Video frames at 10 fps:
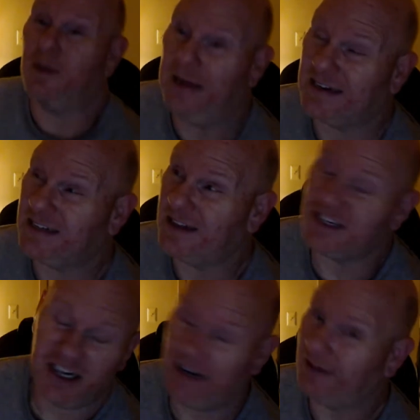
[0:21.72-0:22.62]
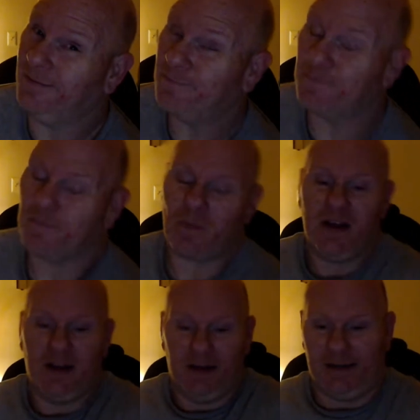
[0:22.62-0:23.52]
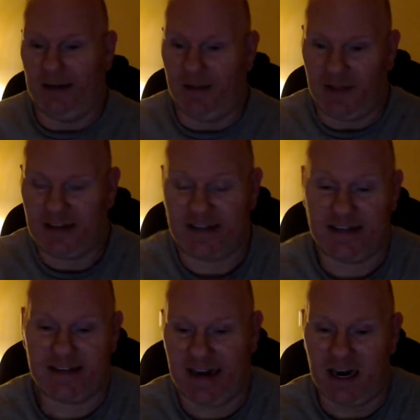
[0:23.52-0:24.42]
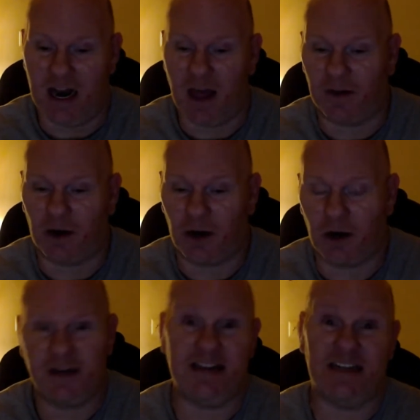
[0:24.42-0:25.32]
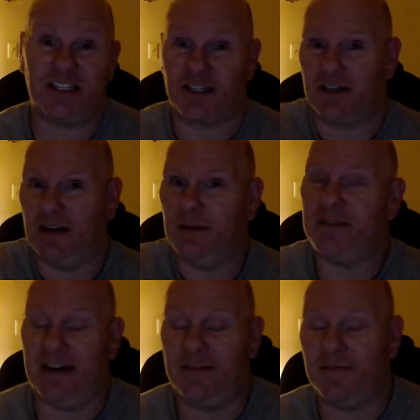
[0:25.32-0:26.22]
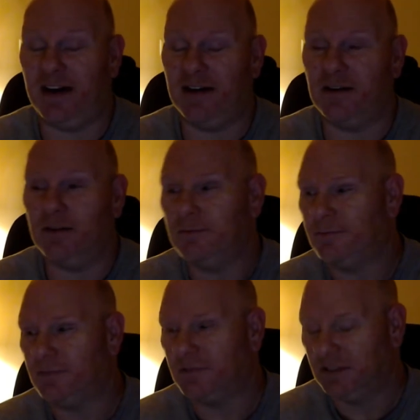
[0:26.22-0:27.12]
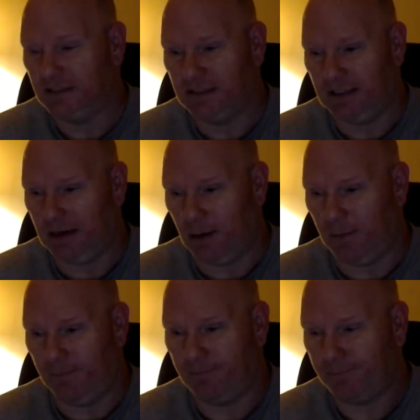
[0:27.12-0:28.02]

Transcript: back to the channel. This is another denture update video. Um,